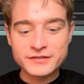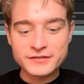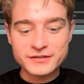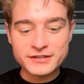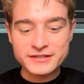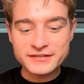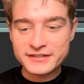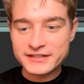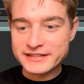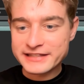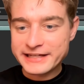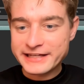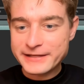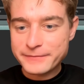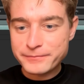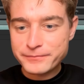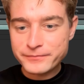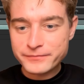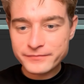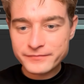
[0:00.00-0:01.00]
So let's hit
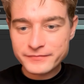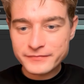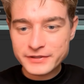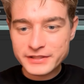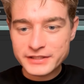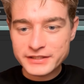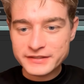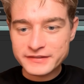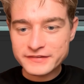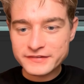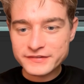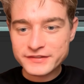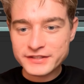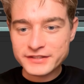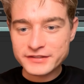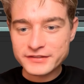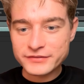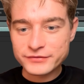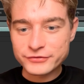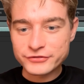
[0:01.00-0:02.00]
M and then
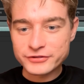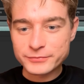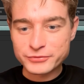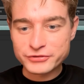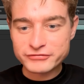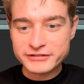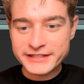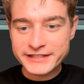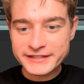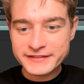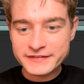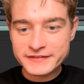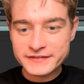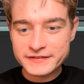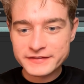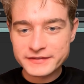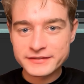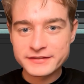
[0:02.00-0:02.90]
set it to subtract.